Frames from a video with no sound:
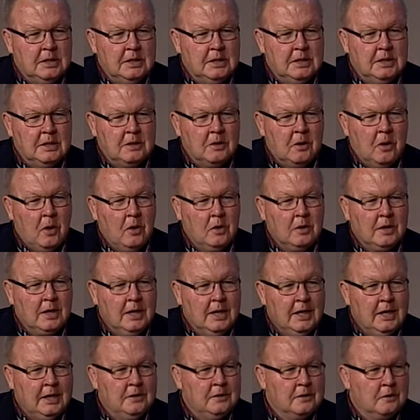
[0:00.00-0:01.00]
there are all
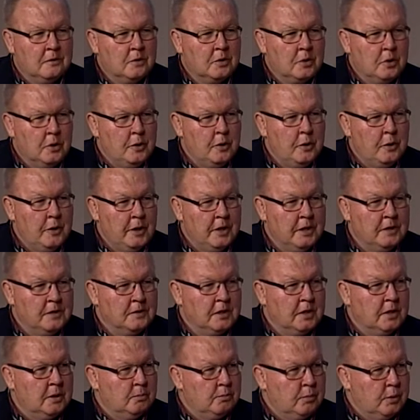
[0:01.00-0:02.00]
kinds of good things
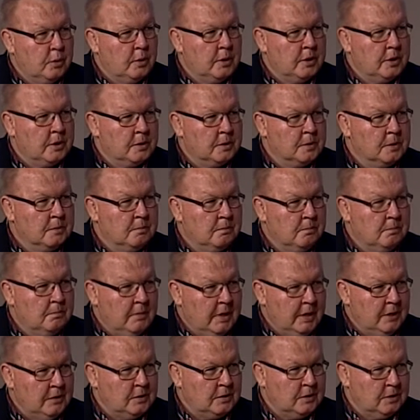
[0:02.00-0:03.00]
that employers
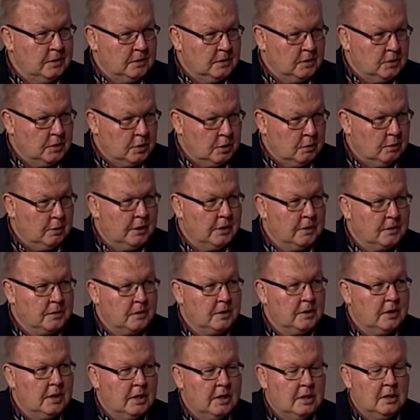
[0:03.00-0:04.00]
mention to us
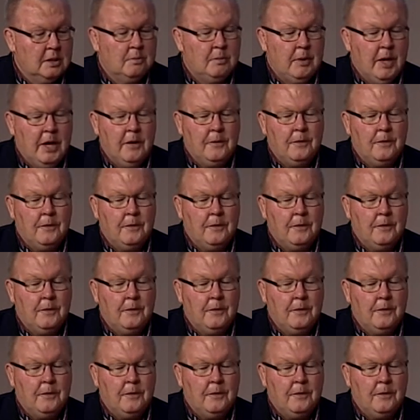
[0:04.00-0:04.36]
yes. uh, about